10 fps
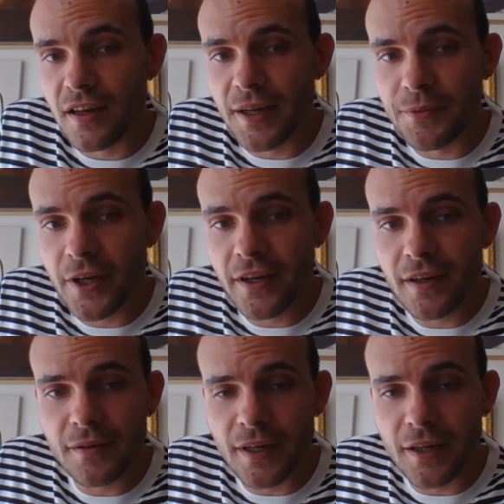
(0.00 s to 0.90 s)

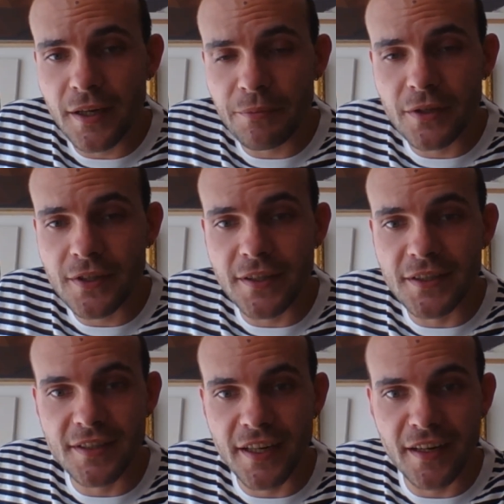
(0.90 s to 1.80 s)
not gonna
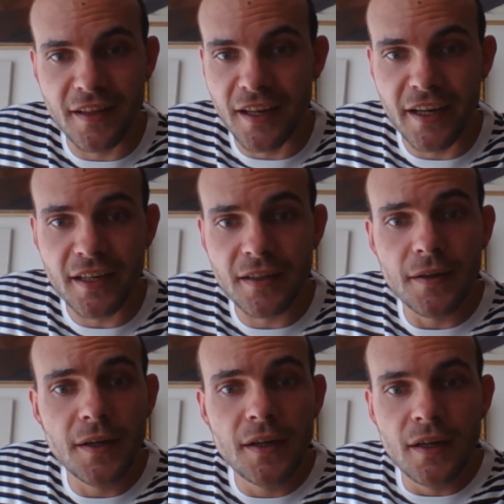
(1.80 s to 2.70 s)
say like
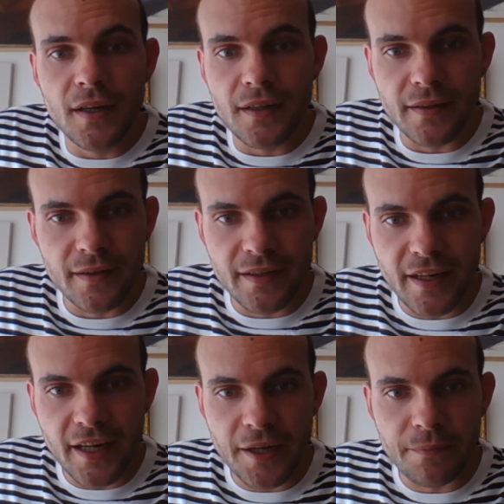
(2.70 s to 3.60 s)

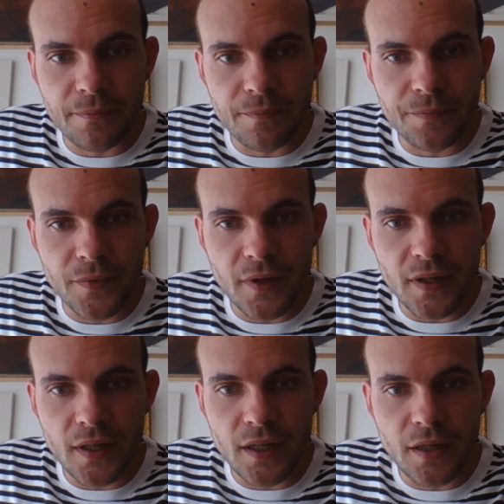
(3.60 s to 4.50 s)
that I'm
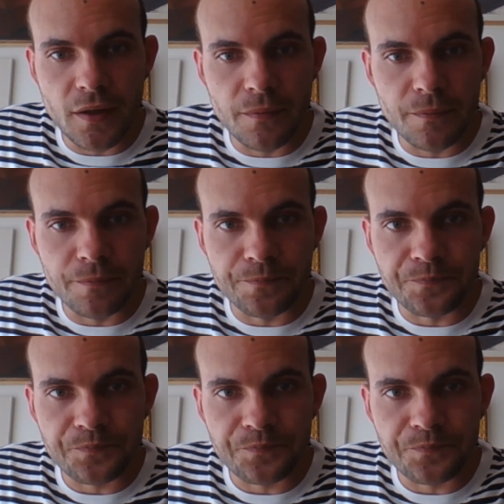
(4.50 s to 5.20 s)
um,